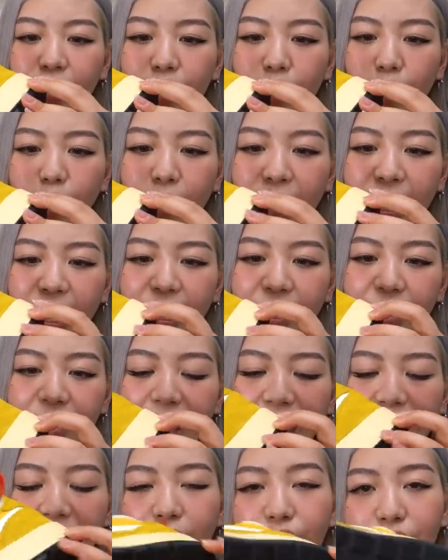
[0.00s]
the way the
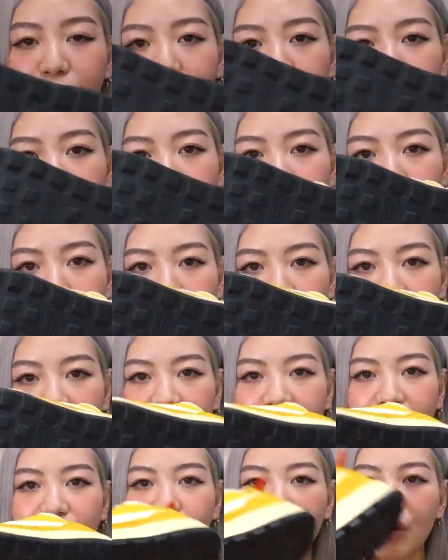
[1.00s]
outsole is
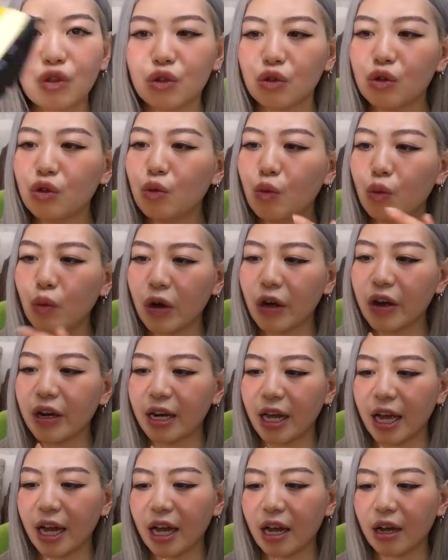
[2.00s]
made, if you do wear
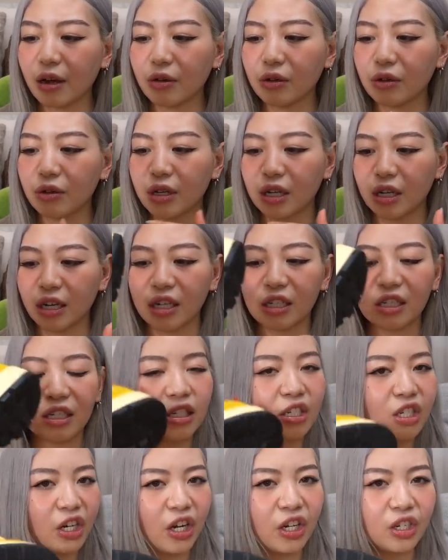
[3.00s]
it out, you can
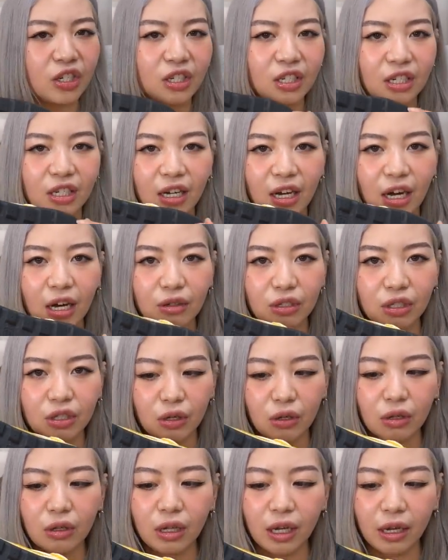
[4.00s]
actually change the
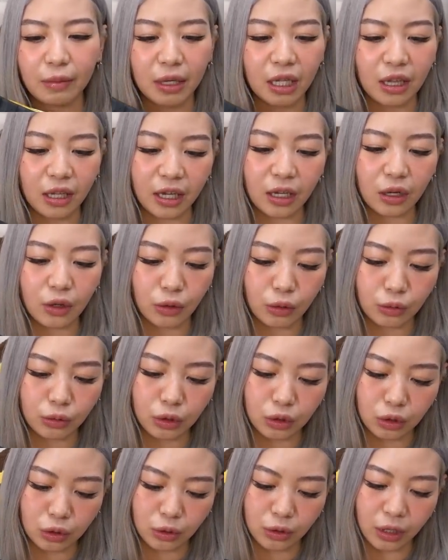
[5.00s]
outsole. I mean like go
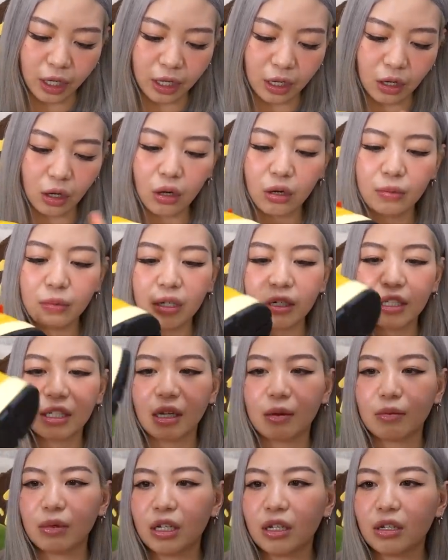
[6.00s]
to like a cobbler or
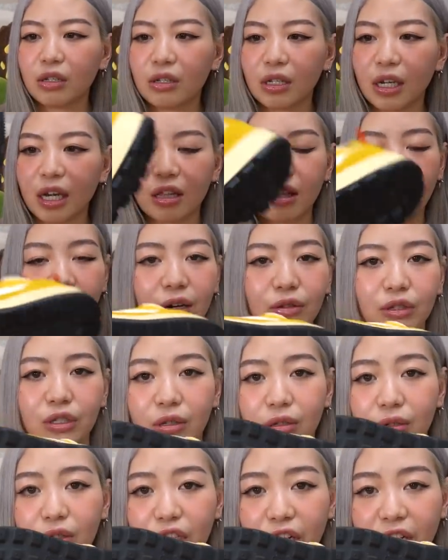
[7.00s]
something to get the
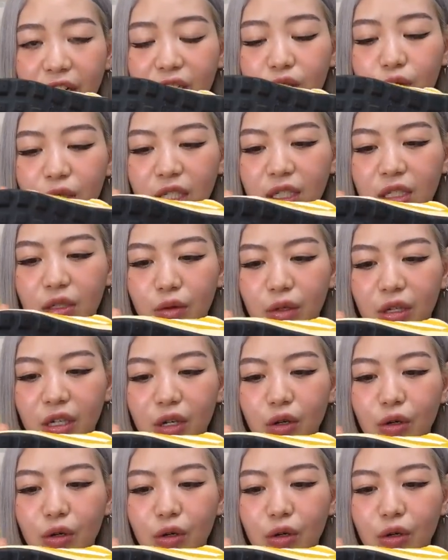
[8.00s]
outsole changed, which is really